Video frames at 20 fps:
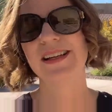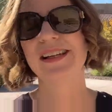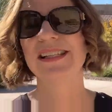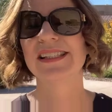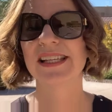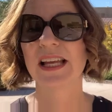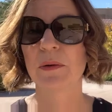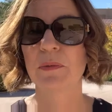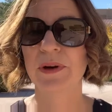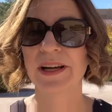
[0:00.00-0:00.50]

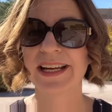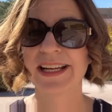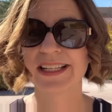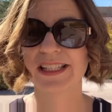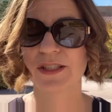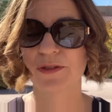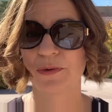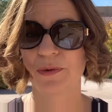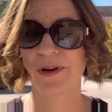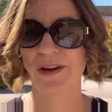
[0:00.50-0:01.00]
Celebrating
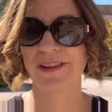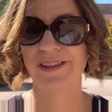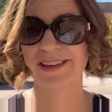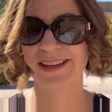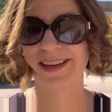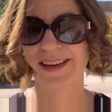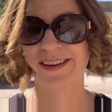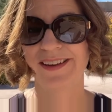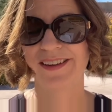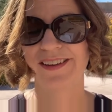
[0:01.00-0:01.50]
its twelfth
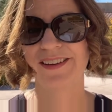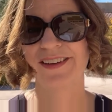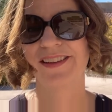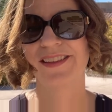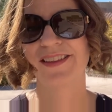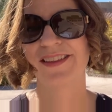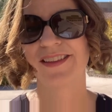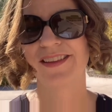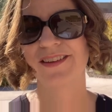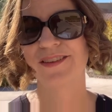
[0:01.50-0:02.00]
year,
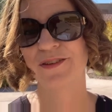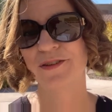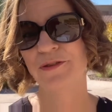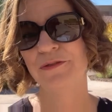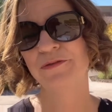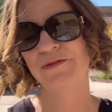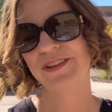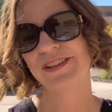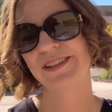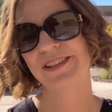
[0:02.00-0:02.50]
the
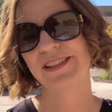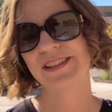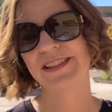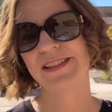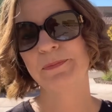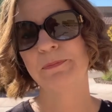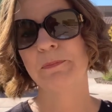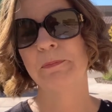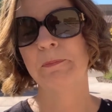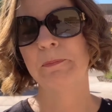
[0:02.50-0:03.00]
New
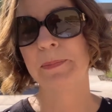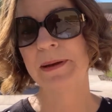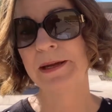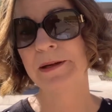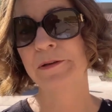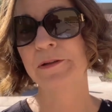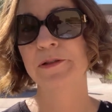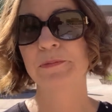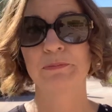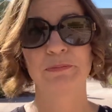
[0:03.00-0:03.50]
Vista's
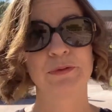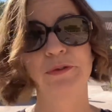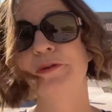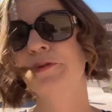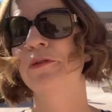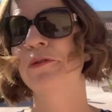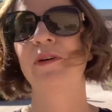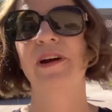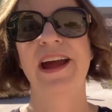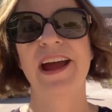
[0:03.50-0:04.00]
Beers Brew
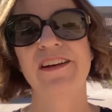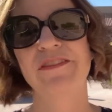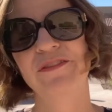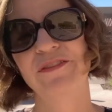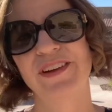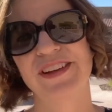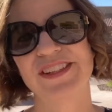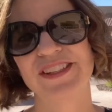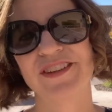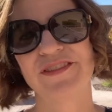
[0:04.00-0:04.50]
Craft
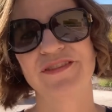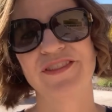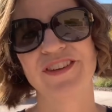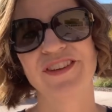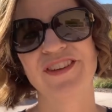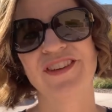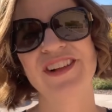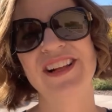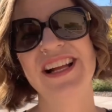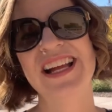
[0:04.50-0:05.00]

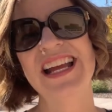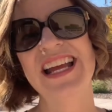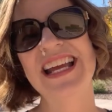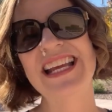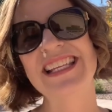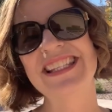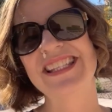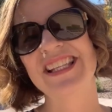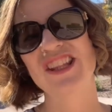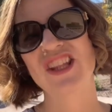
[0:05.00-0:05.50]
Festival
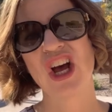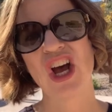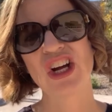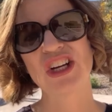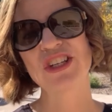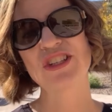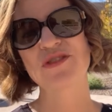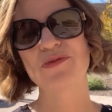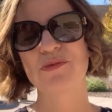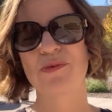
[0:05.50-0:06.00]
is the
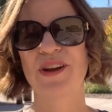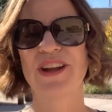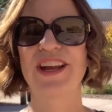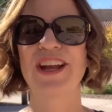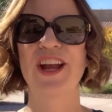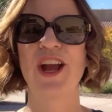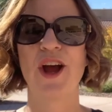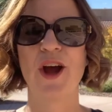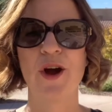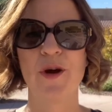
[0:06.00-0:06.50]
longest
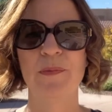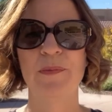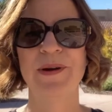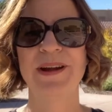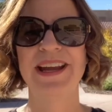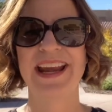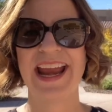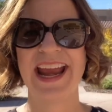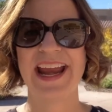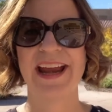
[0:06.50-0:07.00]
running
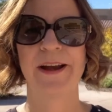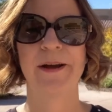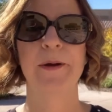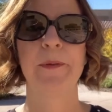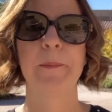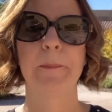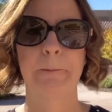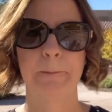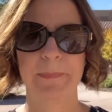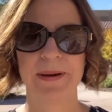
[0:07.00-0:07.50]
open air
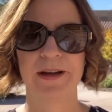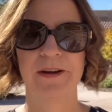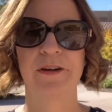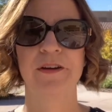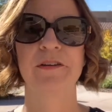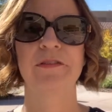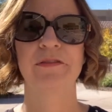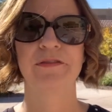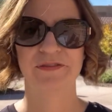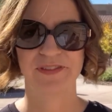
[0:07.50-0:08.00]

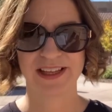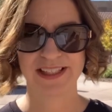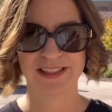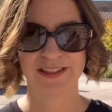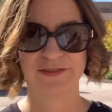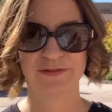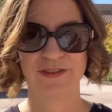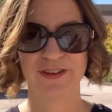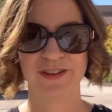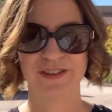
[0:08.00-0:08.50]
beer
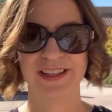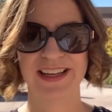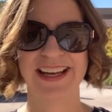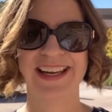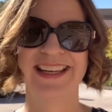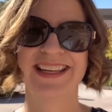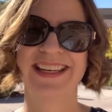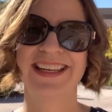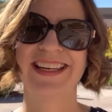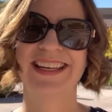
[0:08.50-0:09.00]
festival
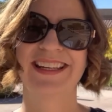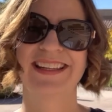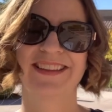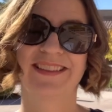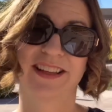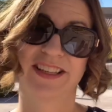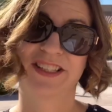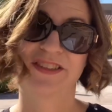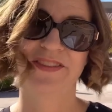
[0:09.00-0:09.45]
in Las